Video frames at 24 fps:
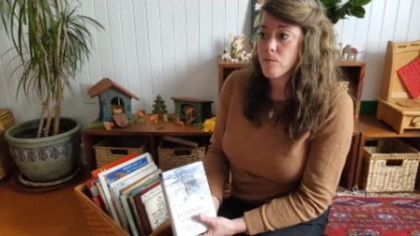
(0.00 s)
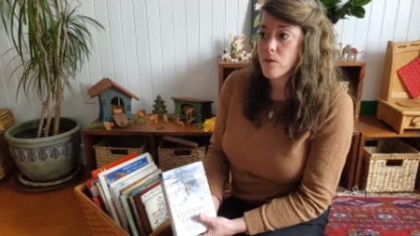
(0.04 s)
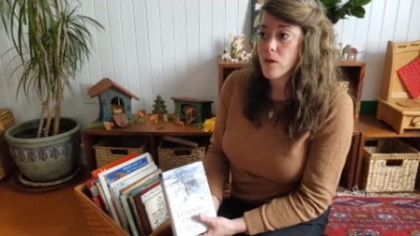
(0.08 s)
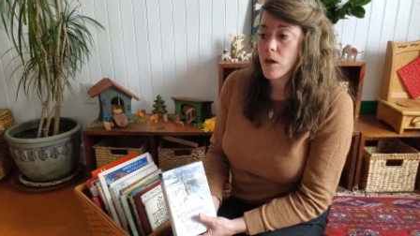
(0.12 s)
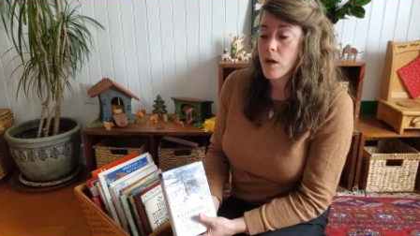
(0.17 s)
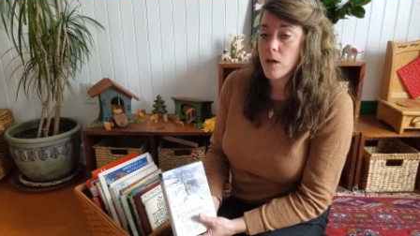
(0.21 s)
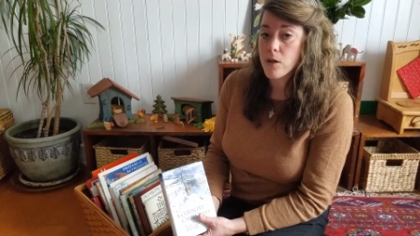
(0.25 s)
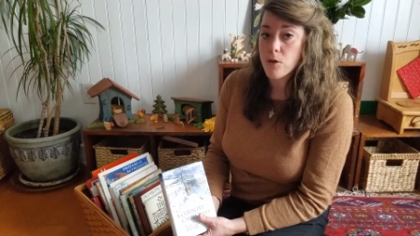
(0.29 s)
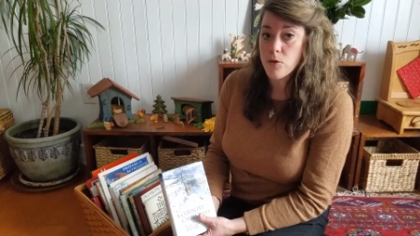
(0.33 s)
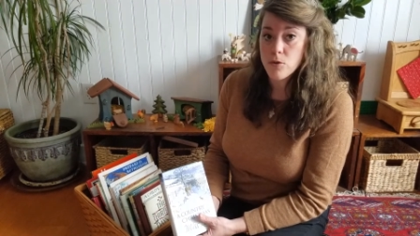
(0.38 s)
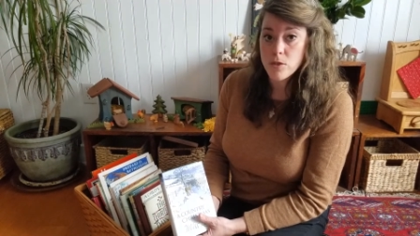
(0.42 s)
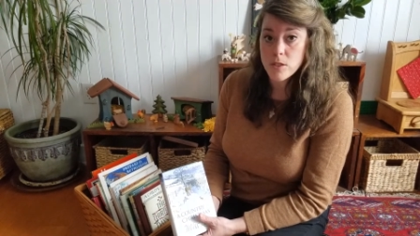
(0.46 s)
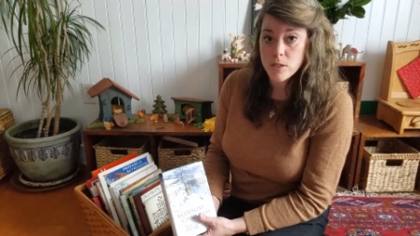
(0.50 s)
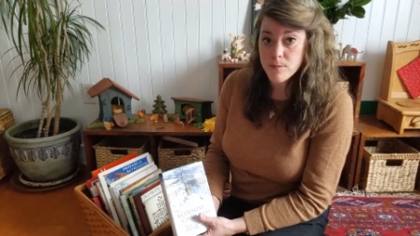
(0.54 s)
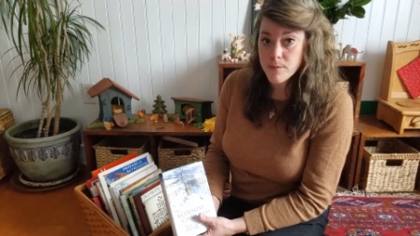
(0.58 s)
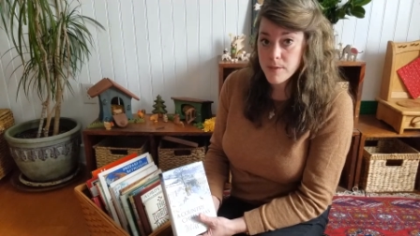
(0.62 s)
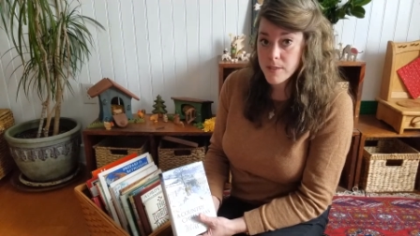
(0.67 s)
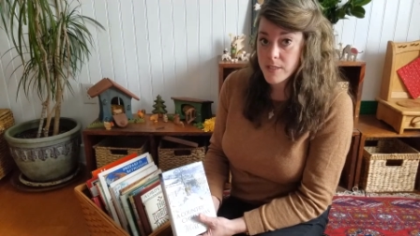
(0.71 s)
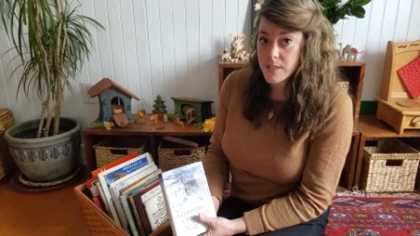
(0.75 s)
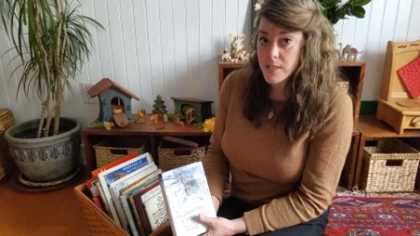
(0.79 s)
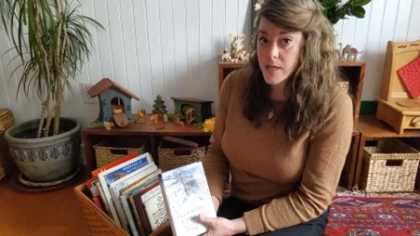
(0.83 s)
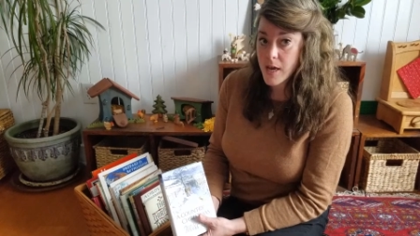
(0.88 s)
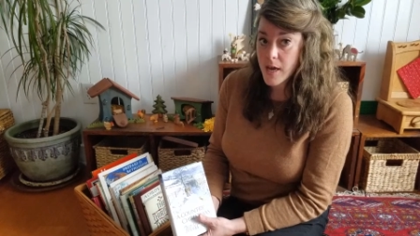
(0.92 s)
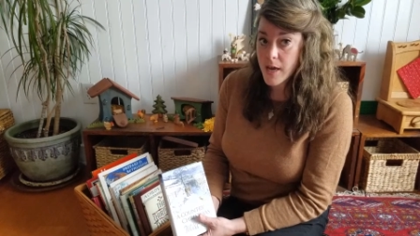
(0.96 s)
on christmas
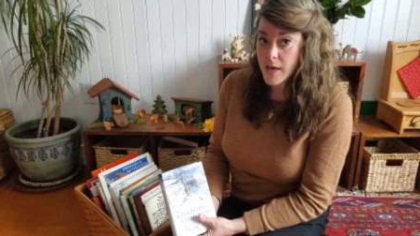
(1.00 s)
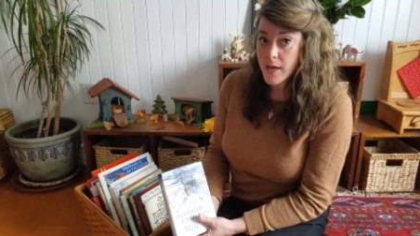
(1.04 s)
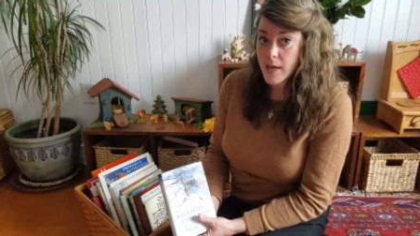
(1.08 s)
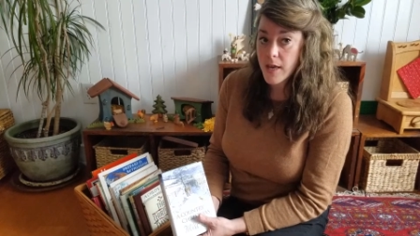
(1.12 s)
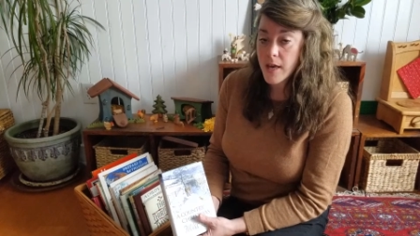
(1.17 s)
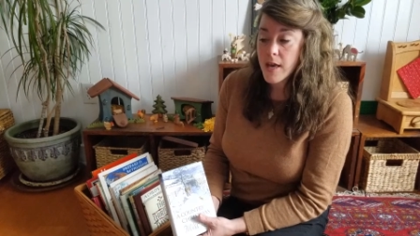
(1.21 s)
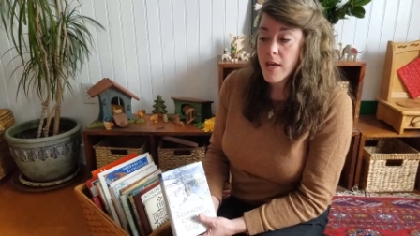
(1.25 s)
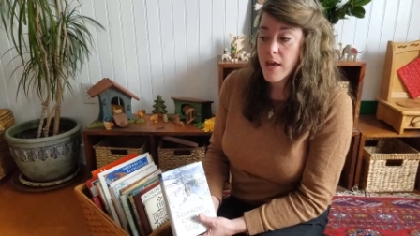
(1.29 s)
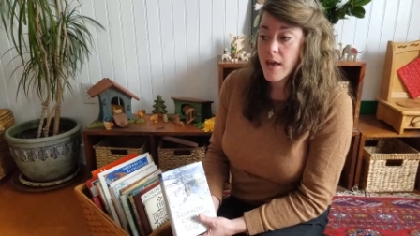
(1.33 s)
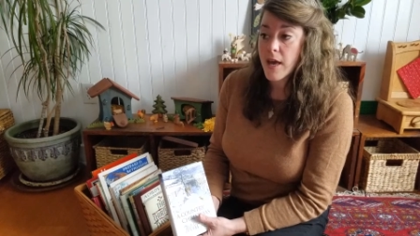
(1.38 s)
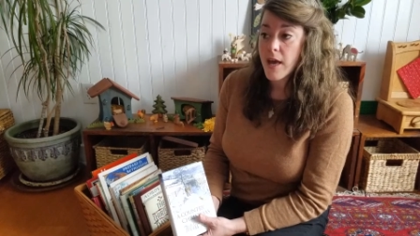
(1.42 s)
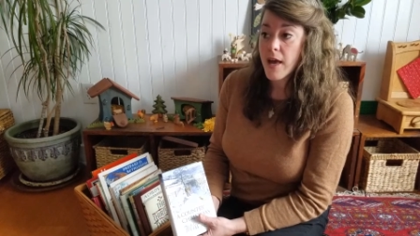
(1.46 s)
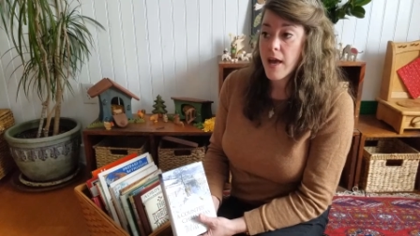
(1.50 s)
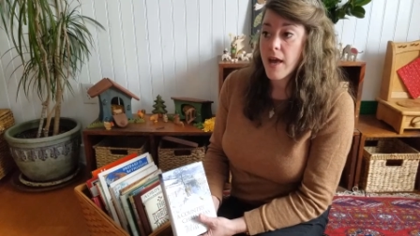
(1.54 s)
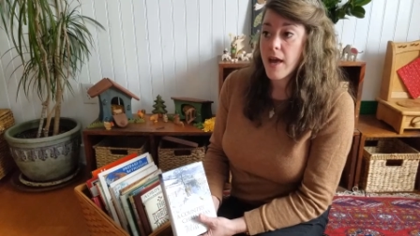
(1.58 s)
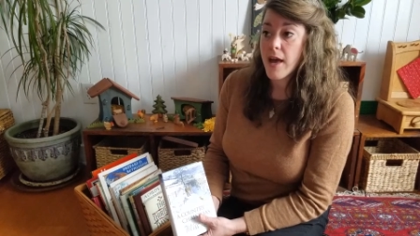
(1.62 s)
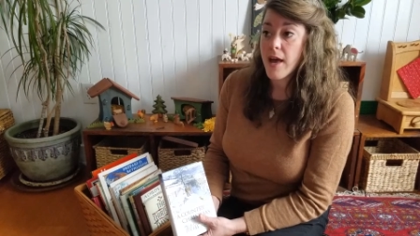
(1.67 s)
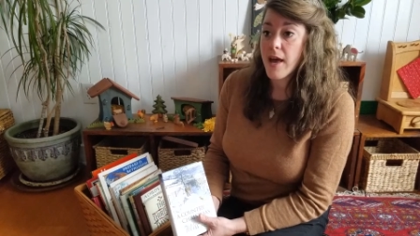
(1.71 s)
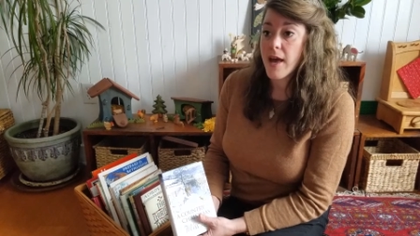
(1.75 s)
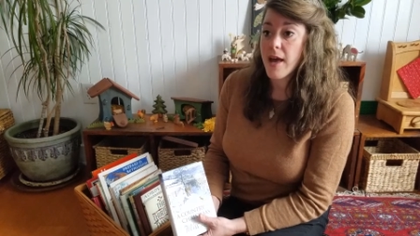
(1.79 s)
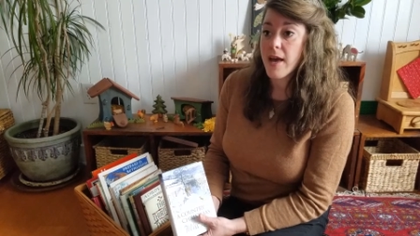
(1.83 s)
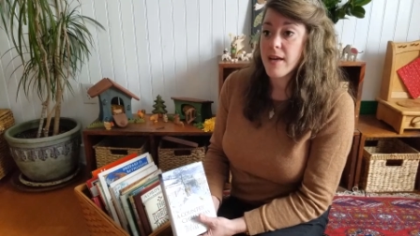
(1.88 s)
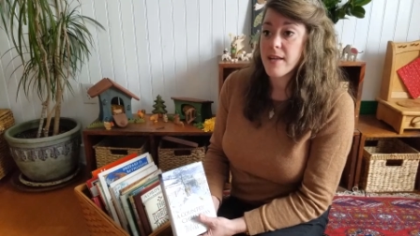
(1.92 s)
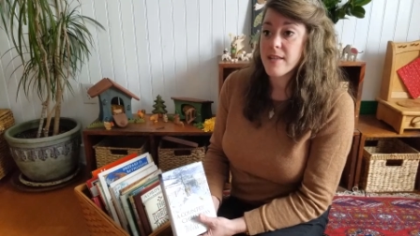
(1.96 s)
day
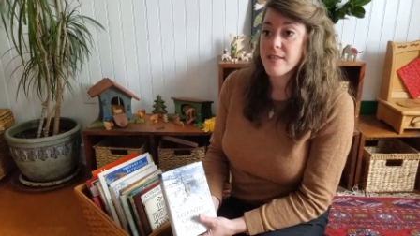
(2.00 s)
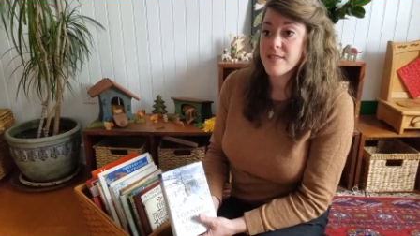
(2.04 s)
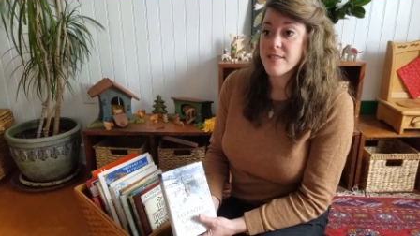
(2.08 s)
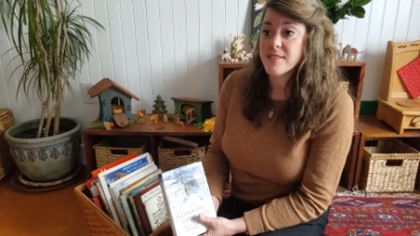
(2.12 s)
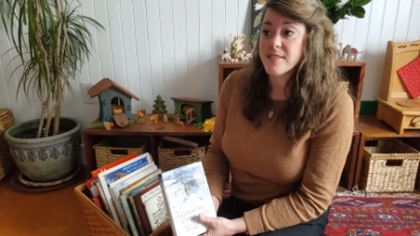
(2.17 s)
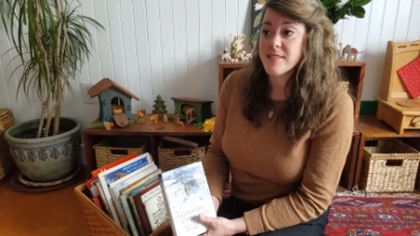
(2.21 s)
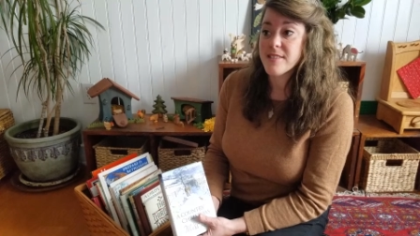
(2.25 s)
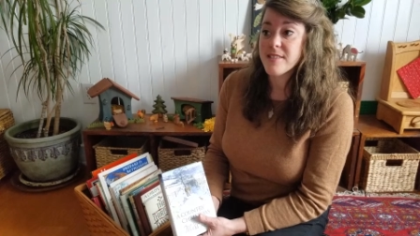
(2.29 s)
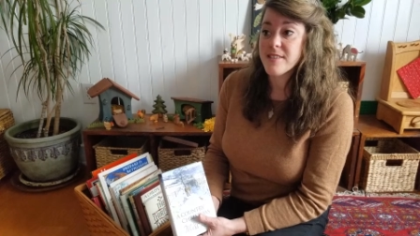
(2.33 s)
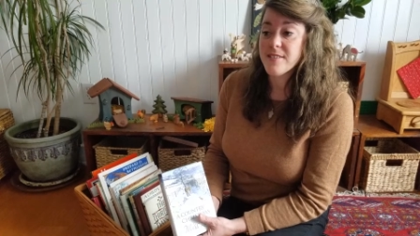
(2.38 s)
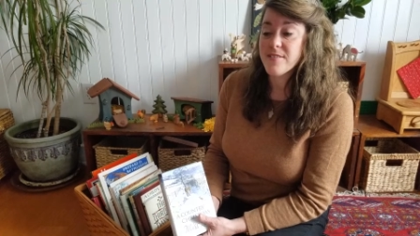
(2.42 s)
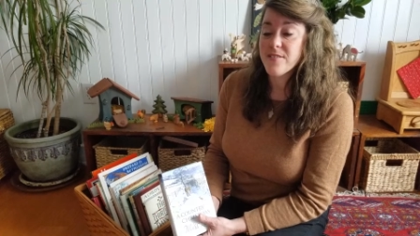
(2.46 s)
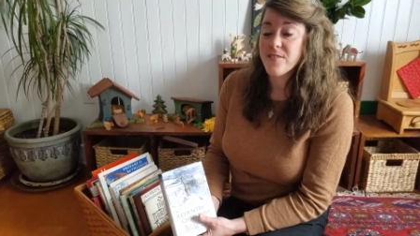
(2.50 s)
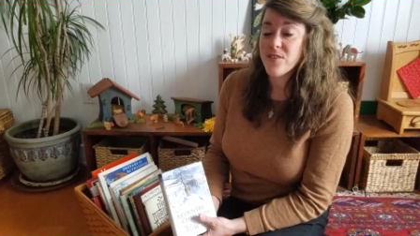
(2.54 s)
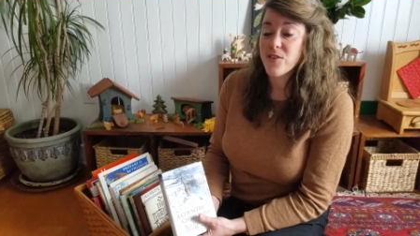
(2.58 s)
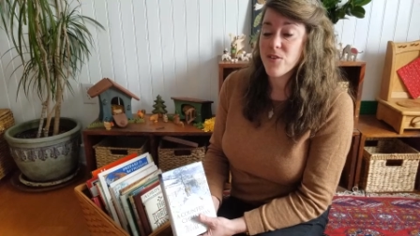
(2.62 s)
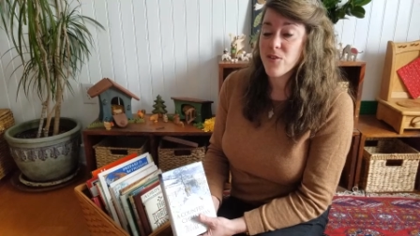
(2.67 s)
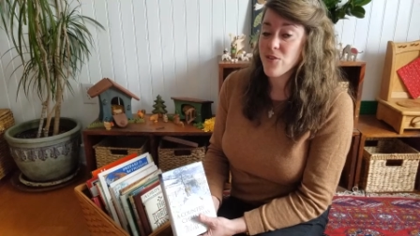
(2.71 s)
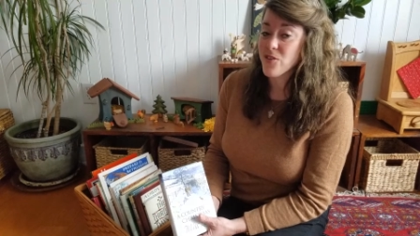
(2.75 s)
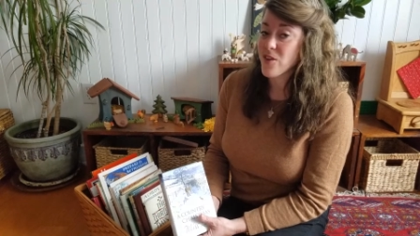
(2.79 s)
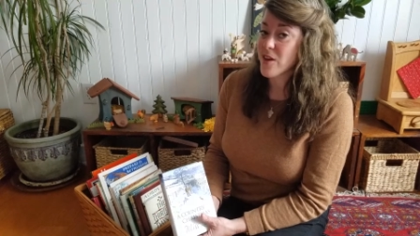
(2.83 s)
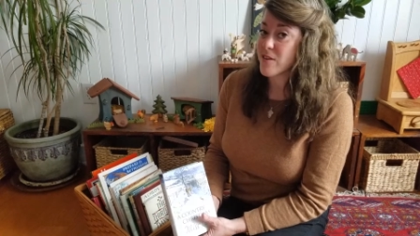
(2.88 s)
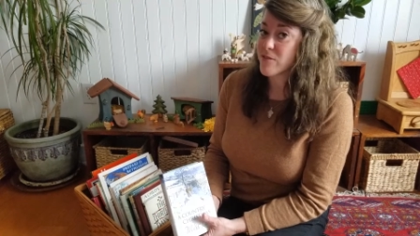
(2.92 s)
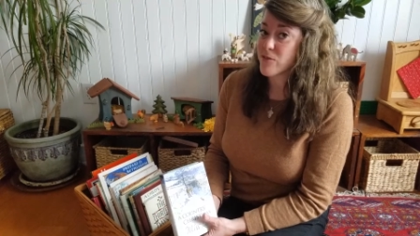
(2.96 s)
and their
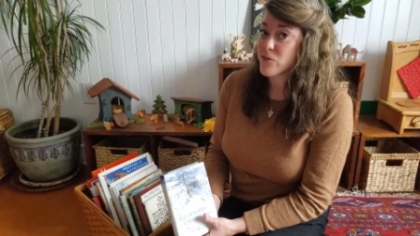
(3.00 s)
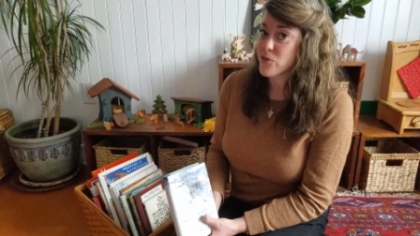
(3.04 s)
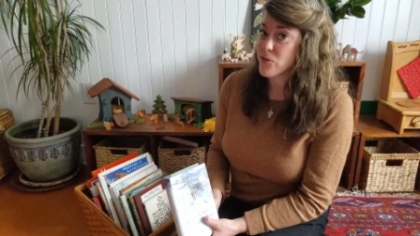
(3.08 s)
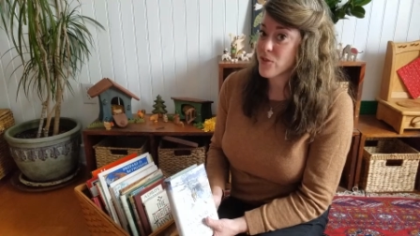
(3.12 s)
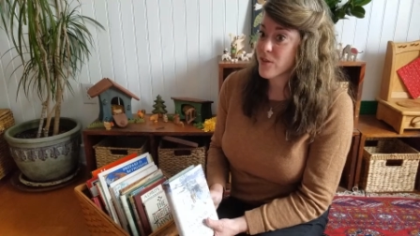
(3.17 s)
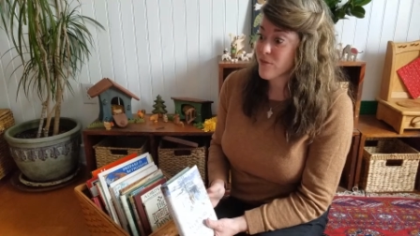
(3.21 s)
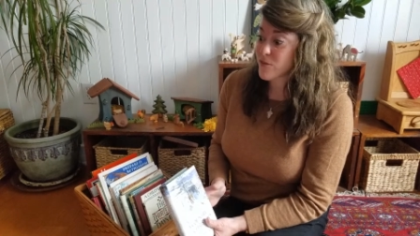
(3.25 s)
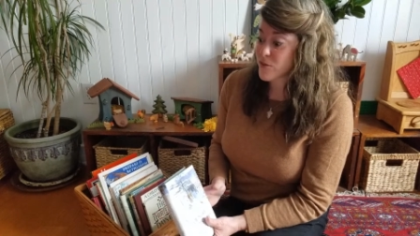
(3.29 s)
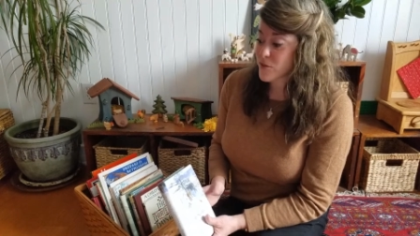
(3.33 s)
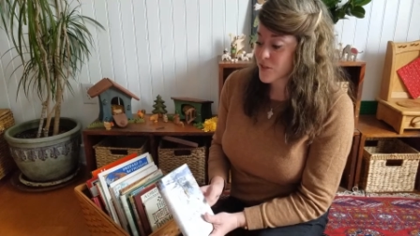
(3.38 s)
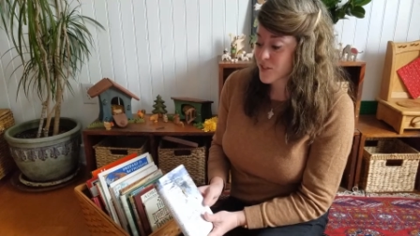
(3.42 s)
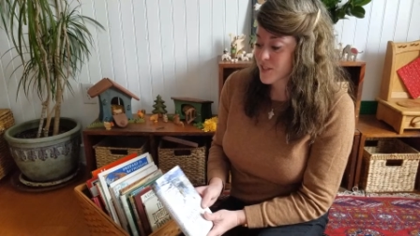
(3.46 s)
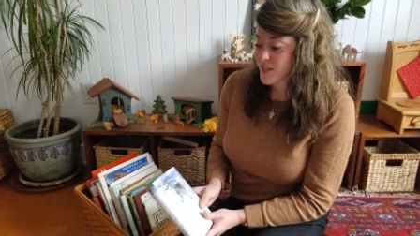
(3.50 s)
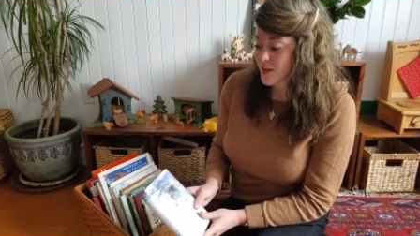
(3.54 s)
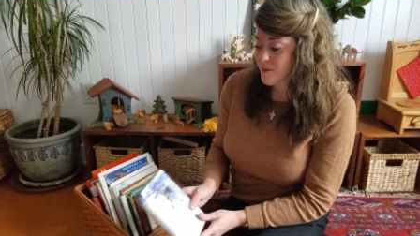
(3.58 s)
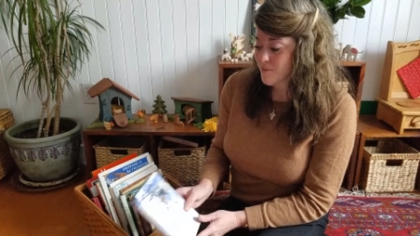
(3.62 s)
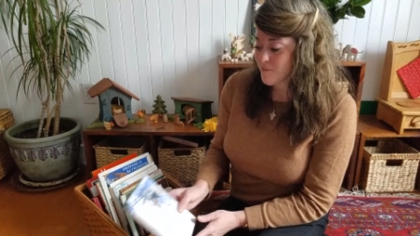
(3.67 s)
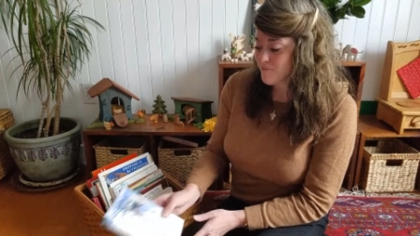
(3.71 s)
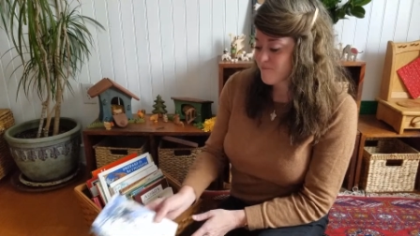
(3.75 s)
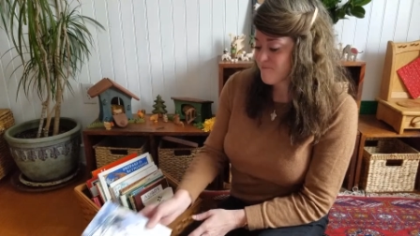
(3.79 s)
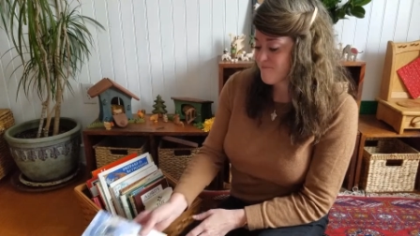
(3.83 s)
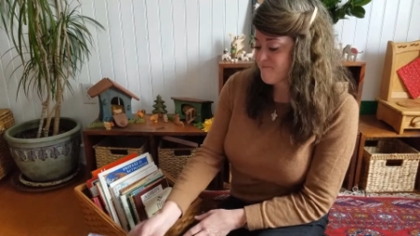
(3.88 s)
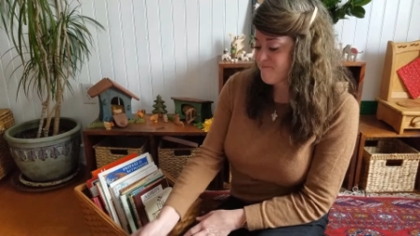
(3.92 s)
lives are never the same.